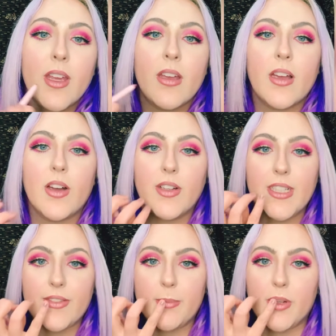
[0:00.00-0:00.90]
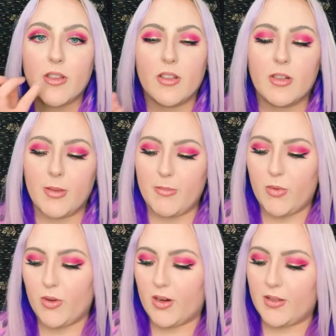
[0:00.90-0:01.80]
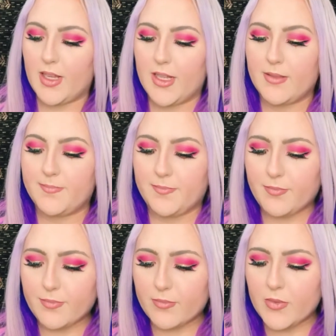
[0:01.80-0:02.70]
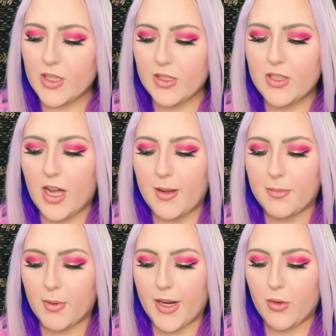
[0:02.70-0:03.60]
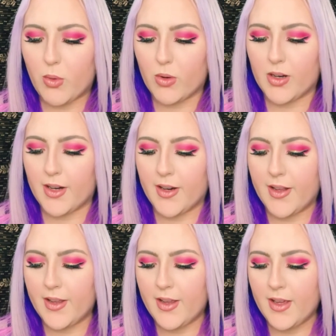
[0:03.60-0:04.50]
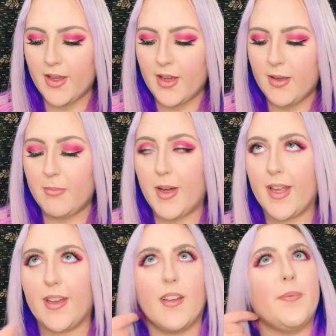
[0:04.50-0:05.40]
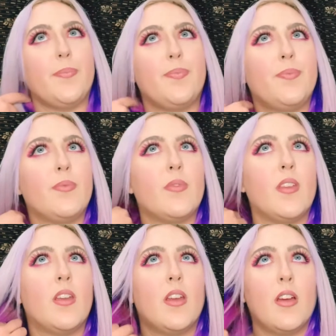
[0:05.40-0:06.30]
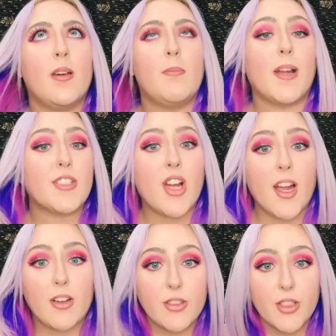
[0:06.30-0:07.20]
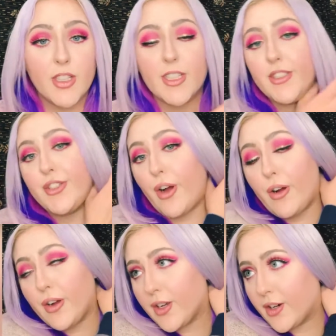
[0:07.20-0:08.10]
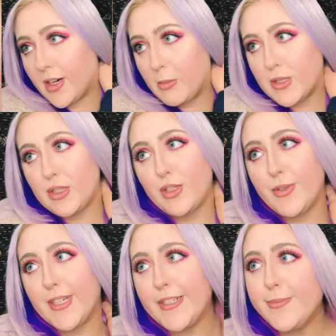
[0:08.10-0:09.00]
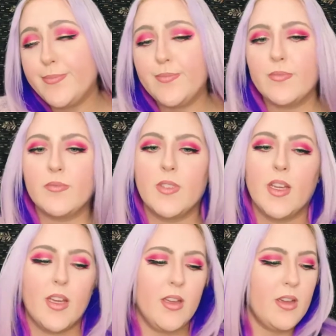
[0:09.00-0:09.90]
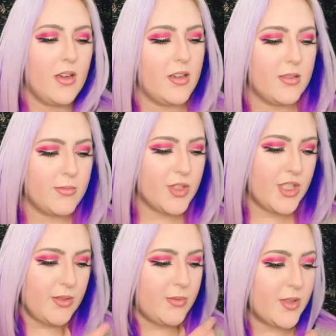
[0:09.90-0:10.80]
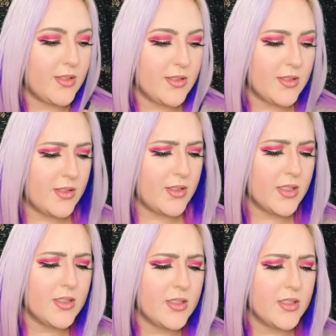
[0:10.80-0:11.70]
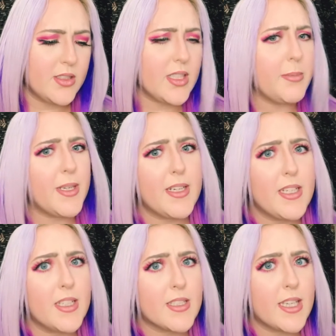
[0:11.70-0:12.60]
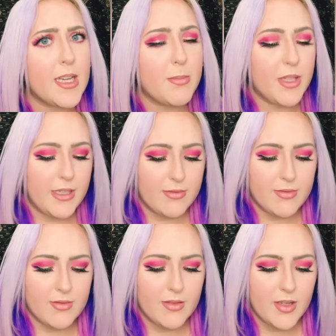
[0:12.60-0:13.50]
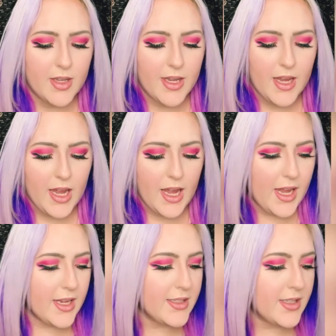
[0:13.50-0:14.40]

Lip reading: I always have to put a little bit more in that top right corner. My childhood dog, her name is Luna. She was a Siberian Husky, I believe, and